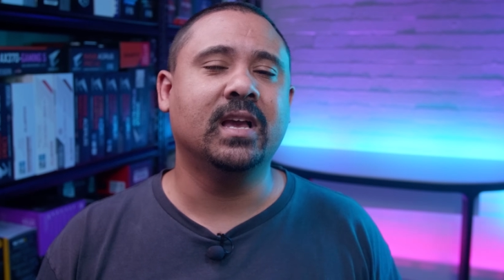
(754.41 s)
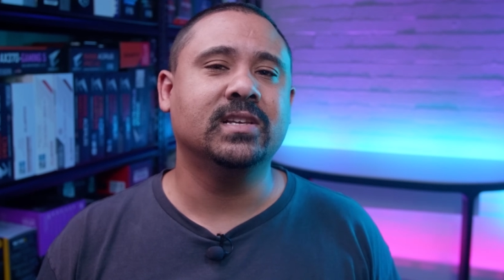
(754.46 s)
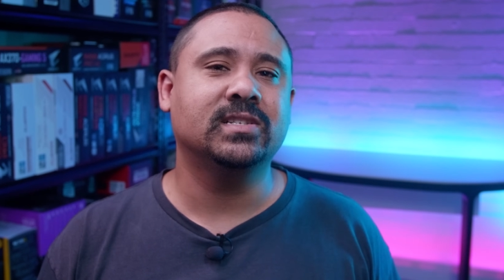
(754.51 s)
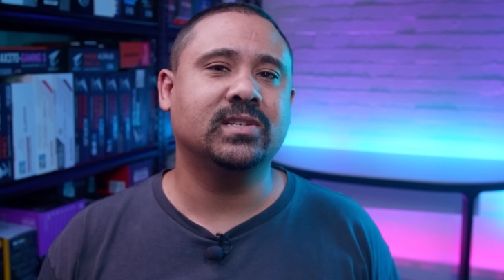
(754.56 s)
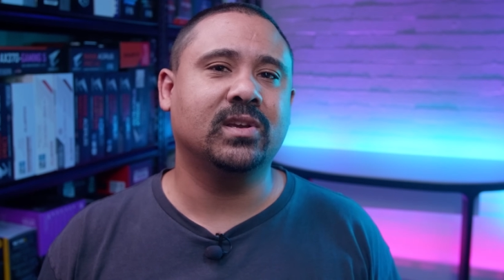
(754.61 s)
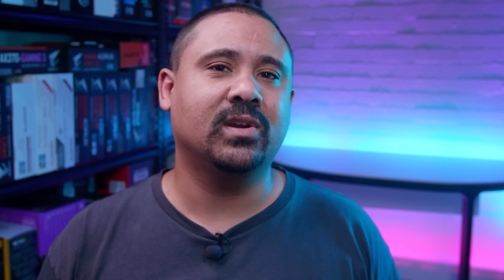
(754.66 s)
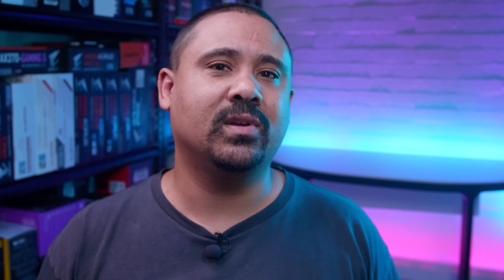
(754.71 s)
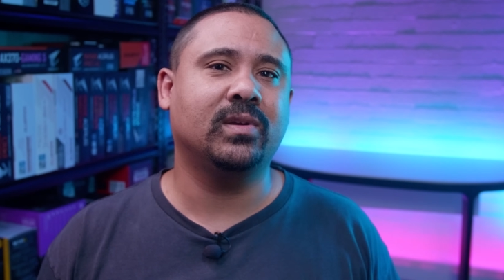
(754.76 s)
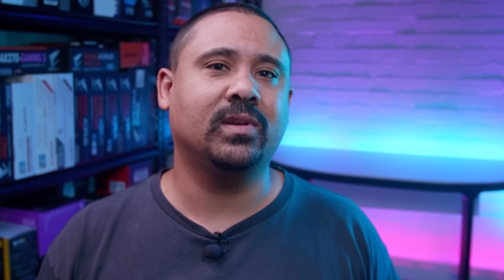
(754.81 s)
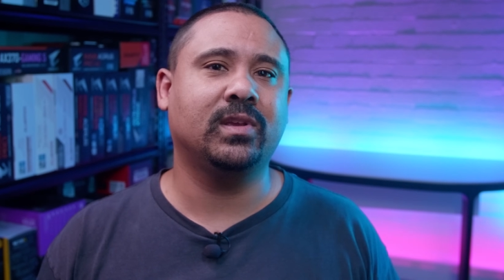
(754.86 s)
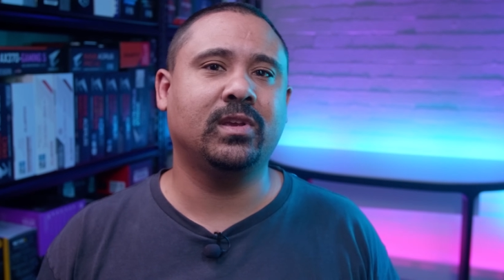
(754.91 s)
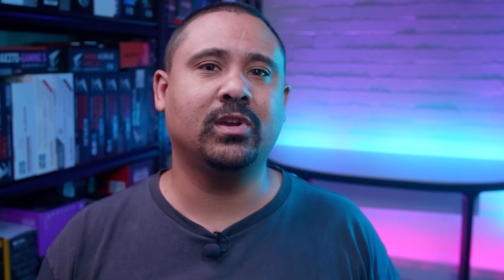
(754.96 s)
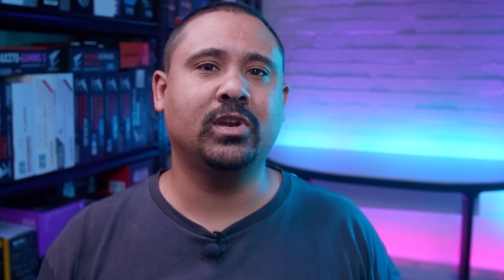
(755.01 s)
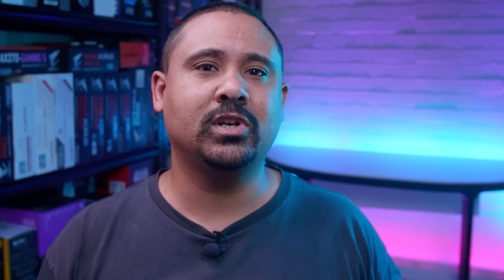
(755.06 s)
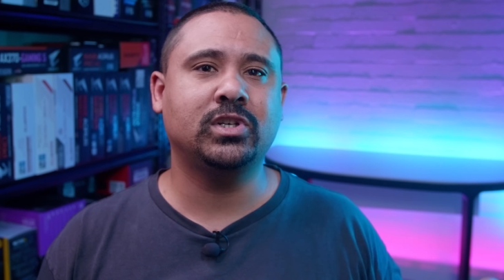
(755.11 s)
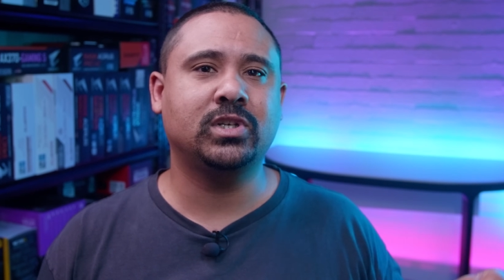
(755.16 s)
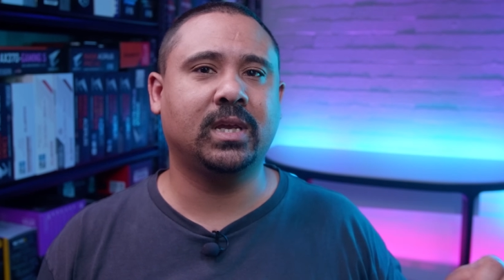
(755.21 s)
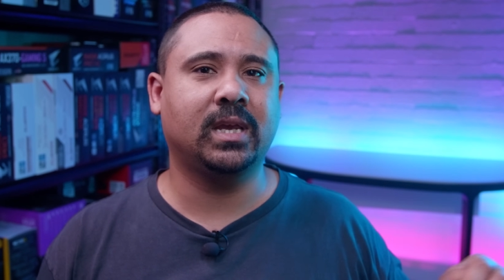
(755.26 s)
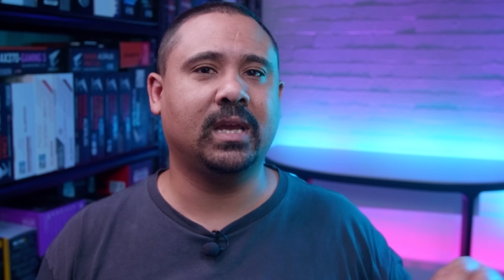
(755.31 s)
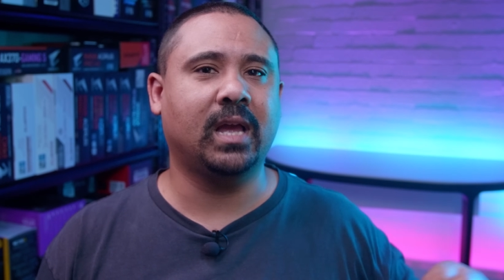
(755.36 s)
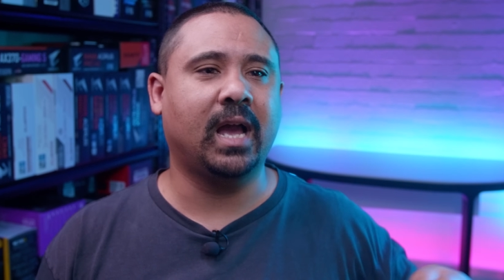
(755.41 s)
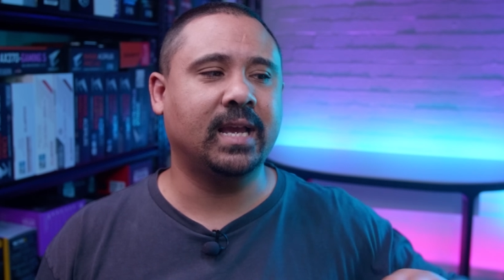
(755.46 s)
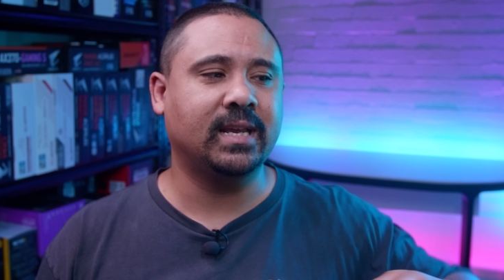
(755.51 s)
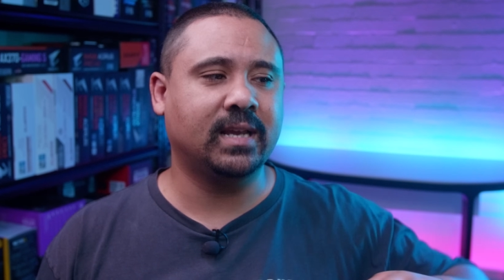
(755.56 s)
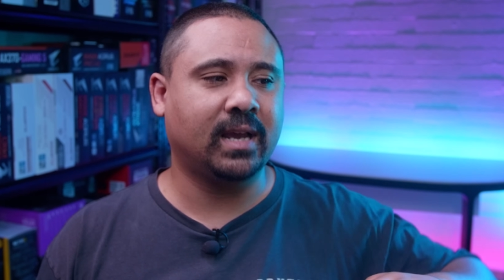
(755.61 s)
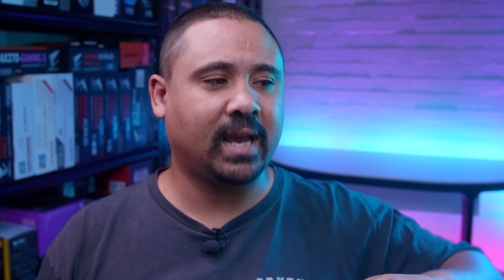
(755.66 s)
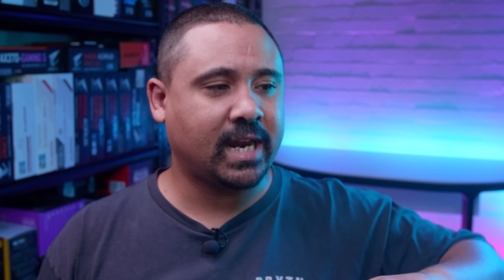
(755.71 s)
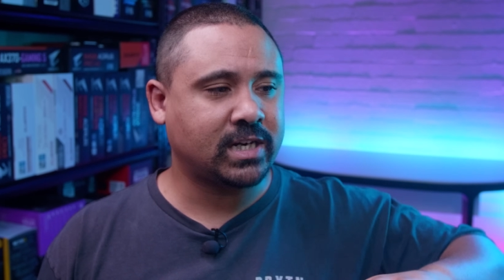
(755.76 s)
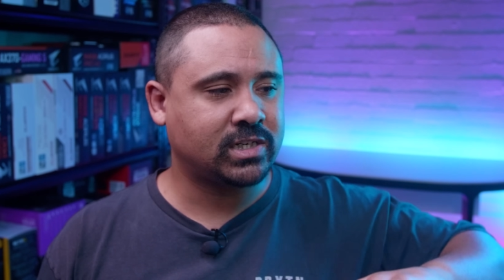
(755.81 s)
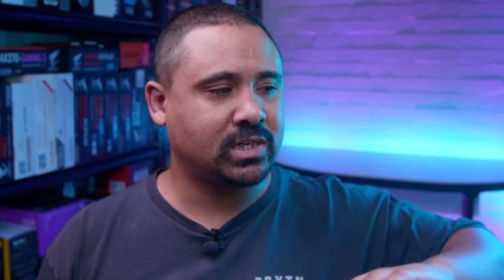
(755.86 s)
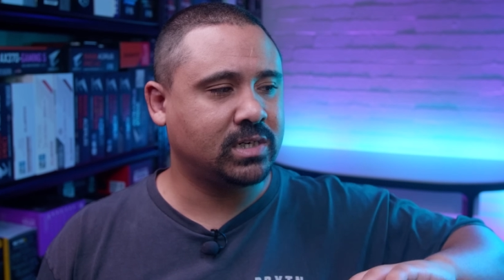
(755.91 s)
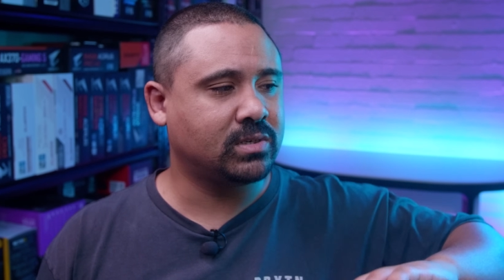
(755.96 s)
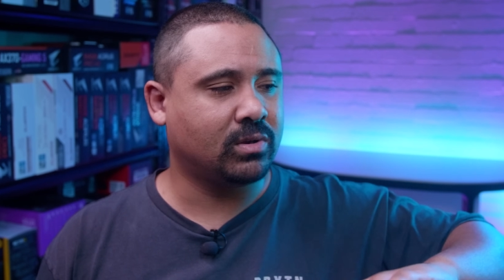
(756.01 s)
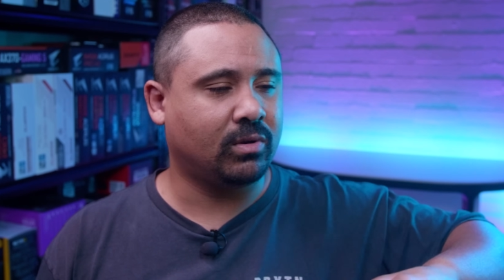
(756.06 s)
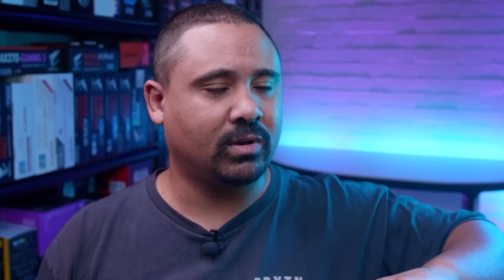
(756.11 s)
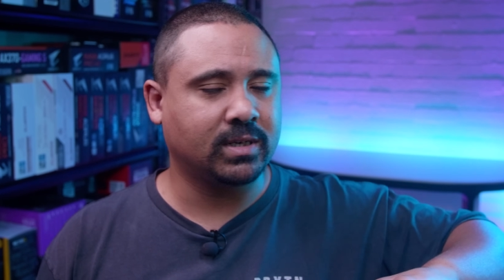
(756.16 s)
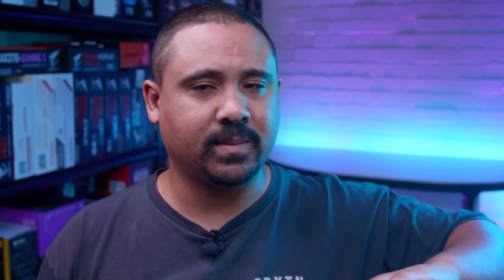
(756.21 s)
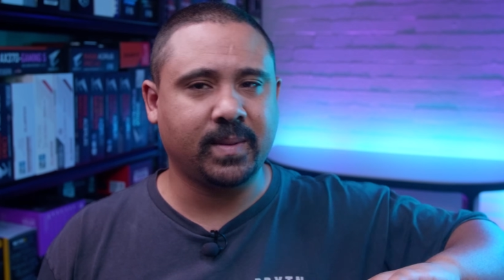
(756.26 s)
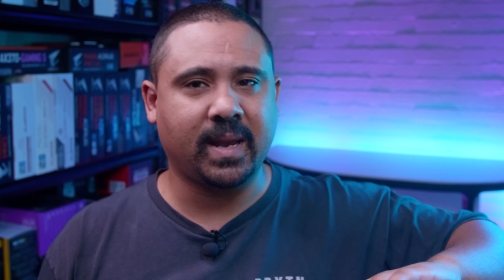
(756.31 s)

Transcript: So usually, I actually talked